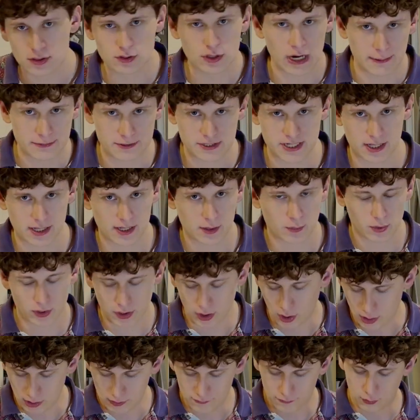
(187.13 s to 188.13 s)
grape jelly we're
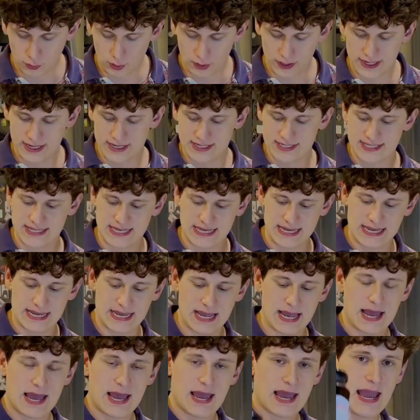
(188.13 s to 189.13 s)
going for is the